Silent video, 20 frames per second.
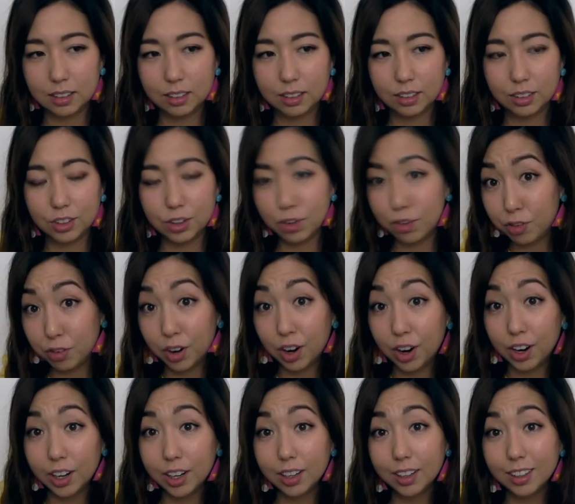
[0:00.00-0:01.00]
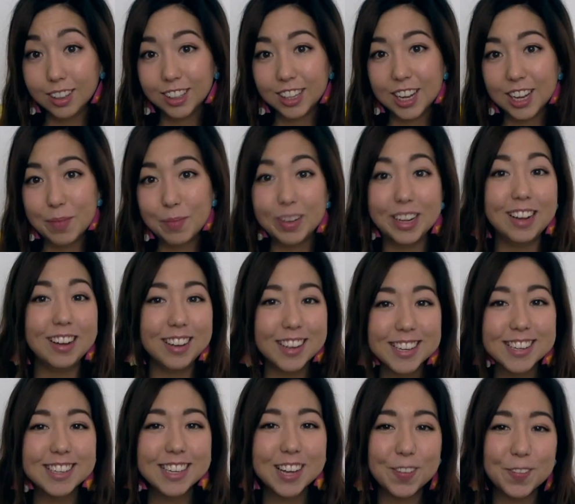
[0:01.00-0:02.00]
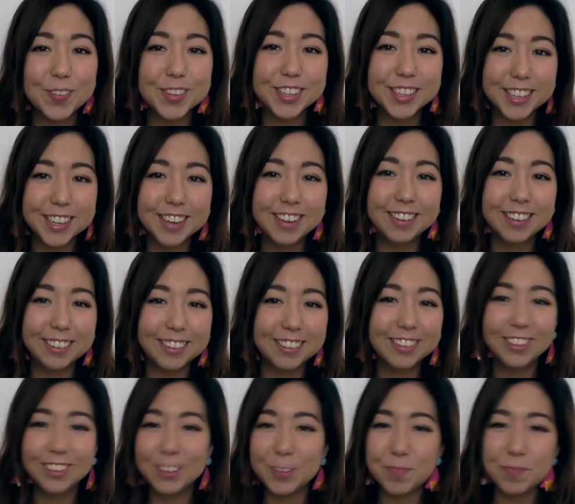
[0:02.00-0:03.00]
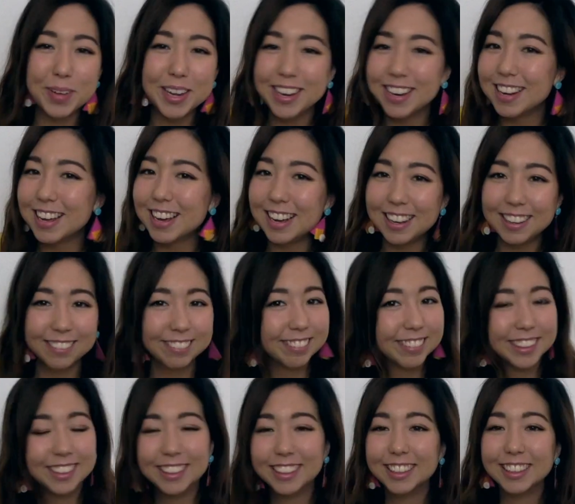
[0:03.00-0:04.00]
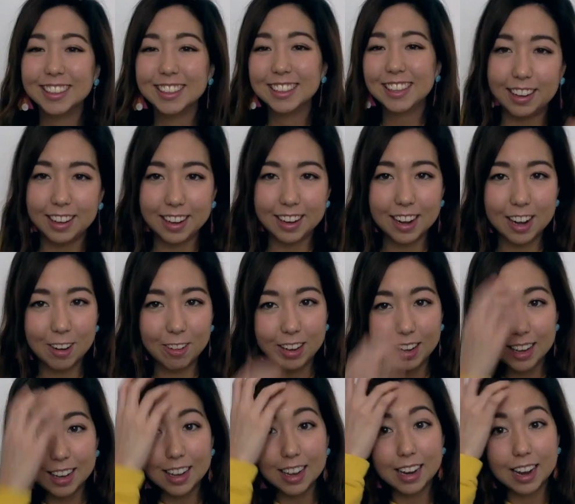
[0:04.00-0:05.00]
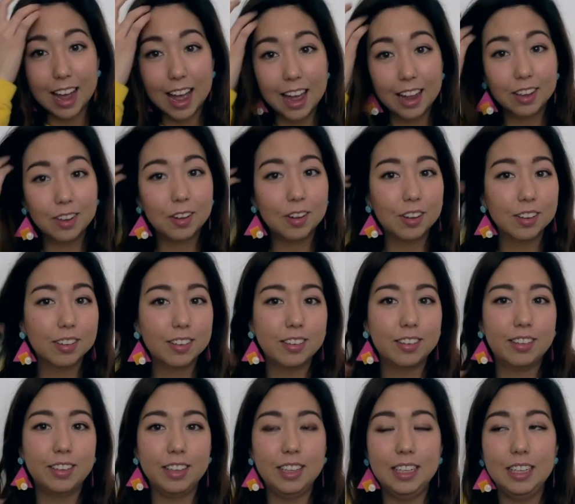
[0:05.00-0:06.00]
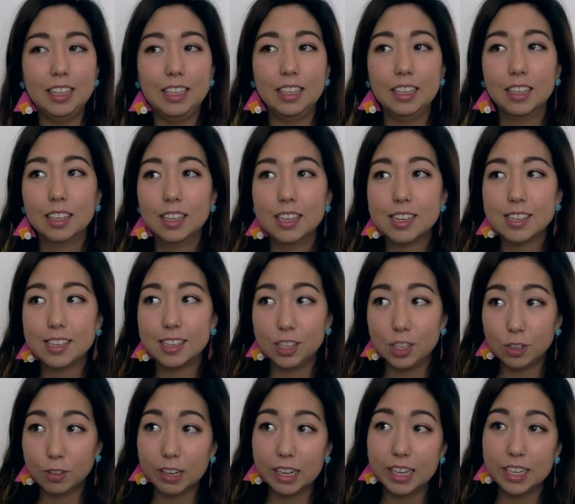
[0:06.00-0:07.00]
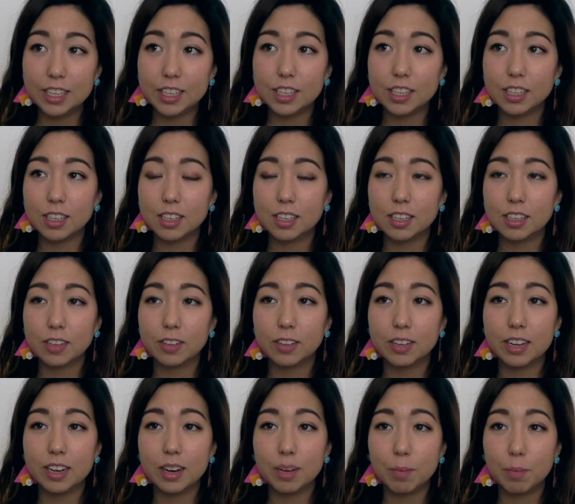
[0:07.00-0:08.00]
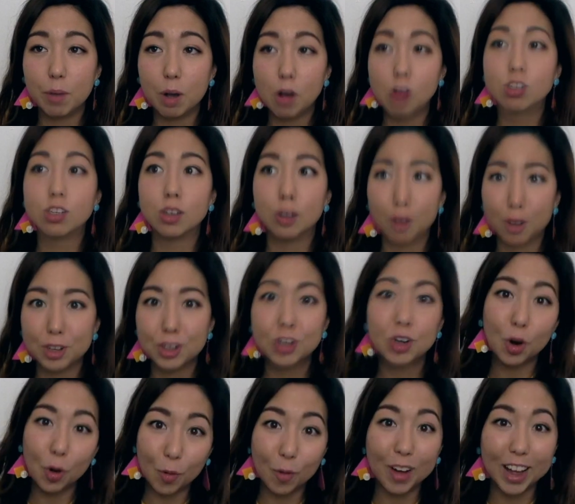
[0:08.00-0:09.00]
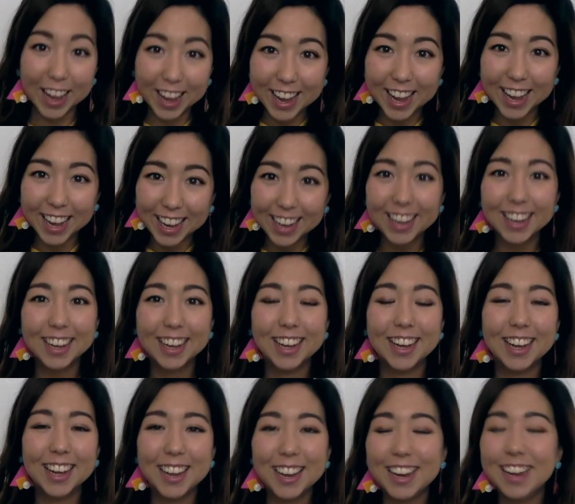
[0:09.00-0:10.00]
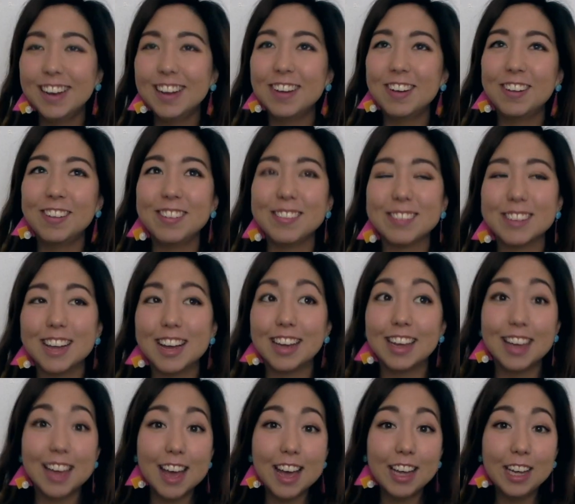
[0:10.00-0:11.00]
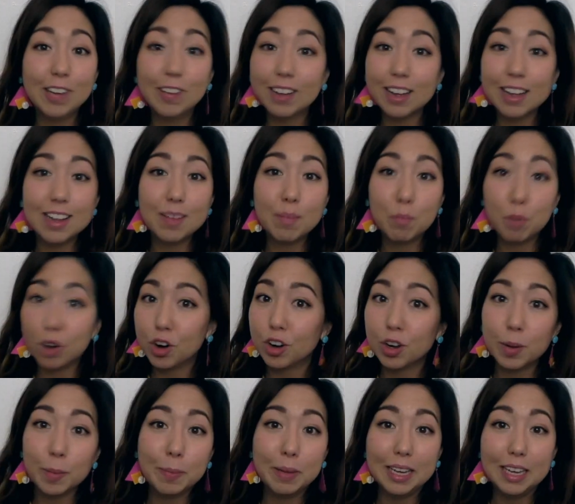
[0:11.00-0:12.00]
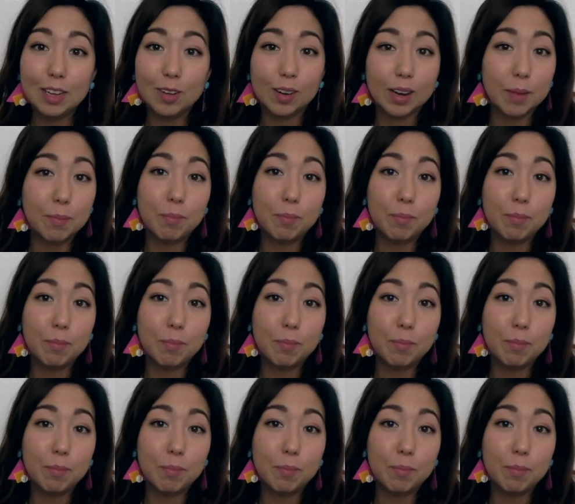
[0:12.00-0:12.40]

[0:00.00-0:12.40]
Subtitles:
so far. But in this episode, oh, Peanut, and how he, like, handled the situation in the most logical way. You know, he's like, yeah, you can murder me, you can